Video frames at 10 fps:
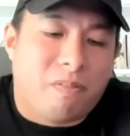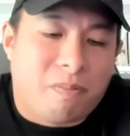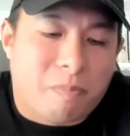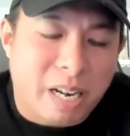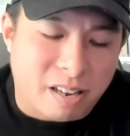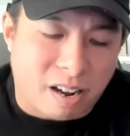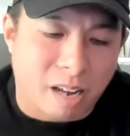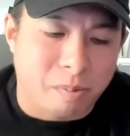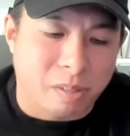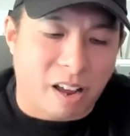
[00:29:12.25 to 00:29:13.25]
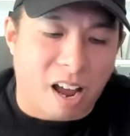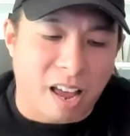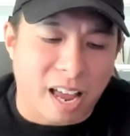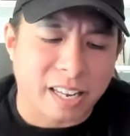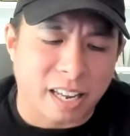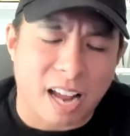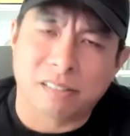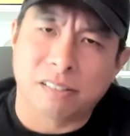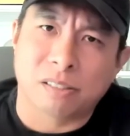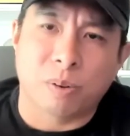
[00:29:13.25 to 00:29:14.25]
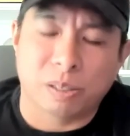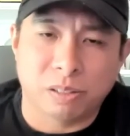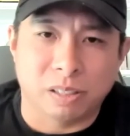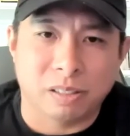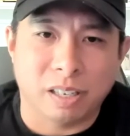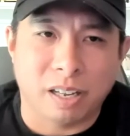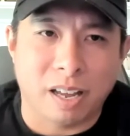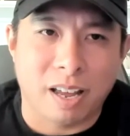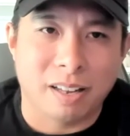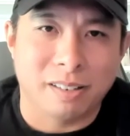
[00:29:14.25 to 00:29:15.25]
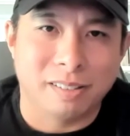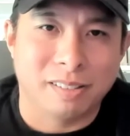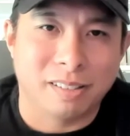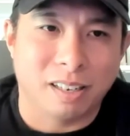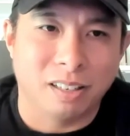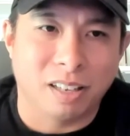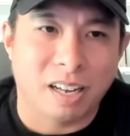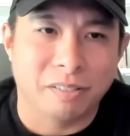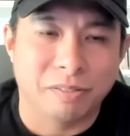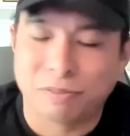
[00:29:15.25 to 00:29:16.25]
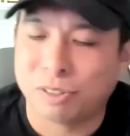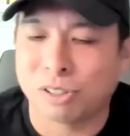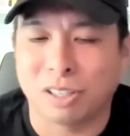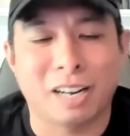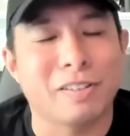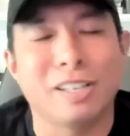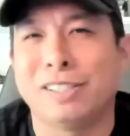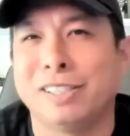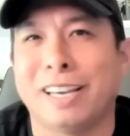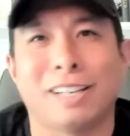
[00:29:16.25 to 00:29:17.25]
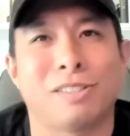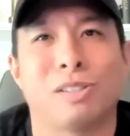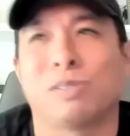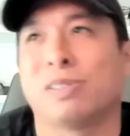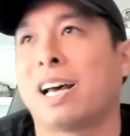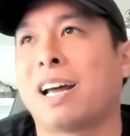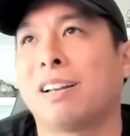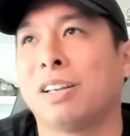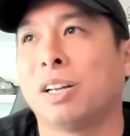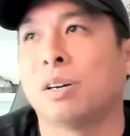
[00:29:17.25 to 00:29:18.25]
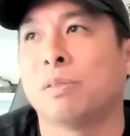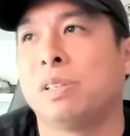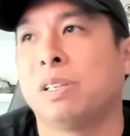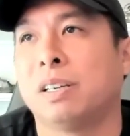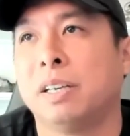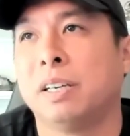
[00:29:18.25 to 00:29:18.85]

Many times I get asked this question, and there's a lot of easy answers for that, to